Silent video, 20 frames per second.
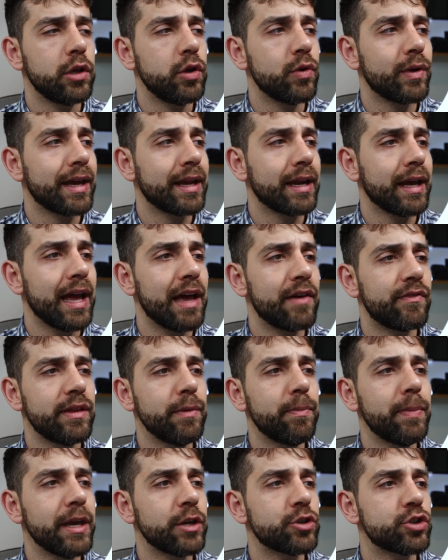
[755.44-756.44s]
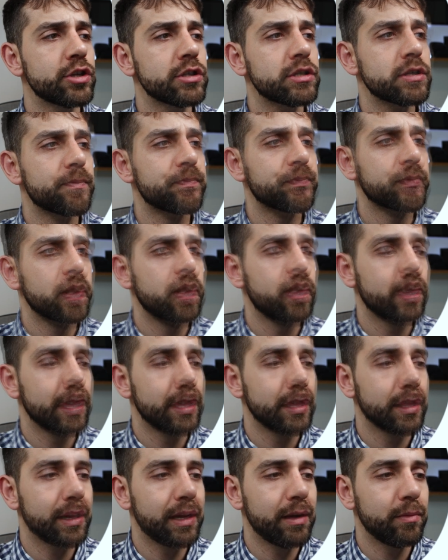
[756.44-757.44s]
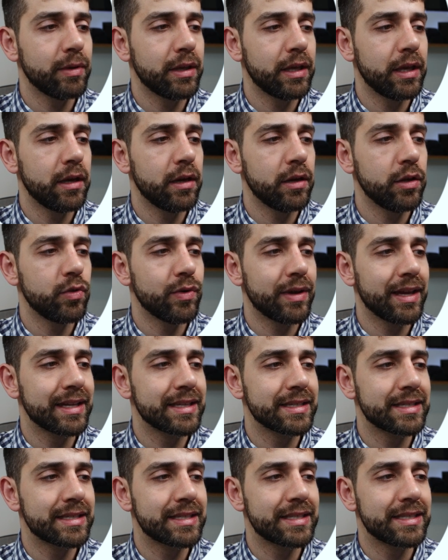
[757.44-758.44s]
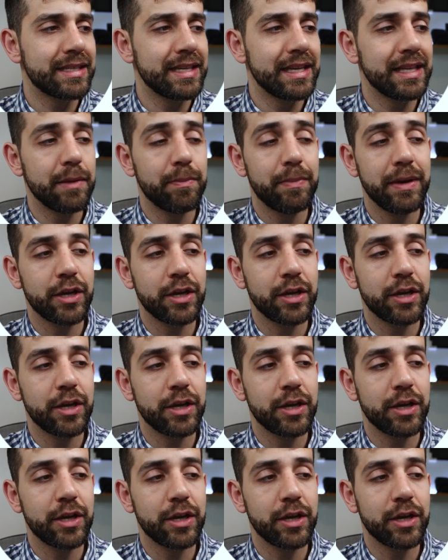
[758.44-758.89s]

You can have the pictures, you can come here, you can see the